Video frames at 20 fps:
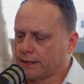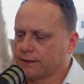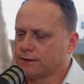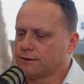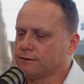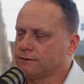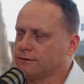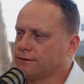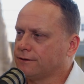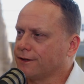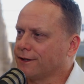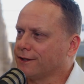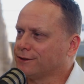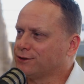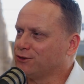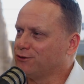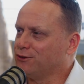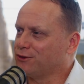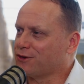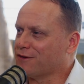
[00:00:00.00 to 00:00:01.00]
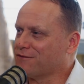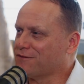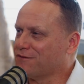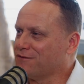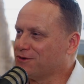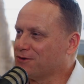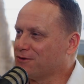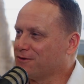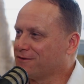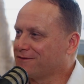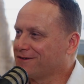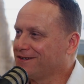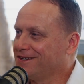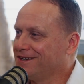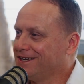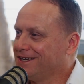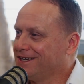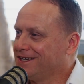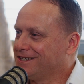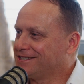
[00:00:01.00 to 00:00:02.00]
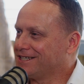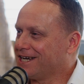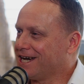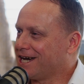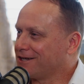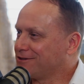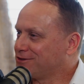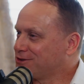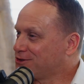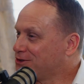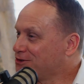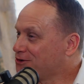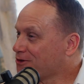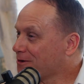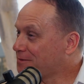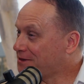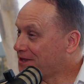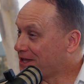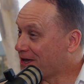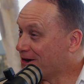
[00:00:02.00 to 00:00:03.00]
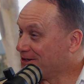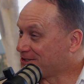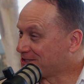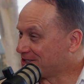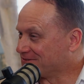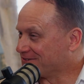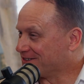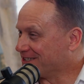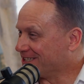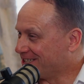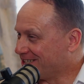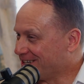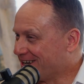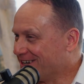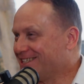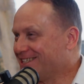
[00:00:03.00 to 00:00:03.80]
Excellent. I think that's a good overview of data. Just a drop in the ocean, really, no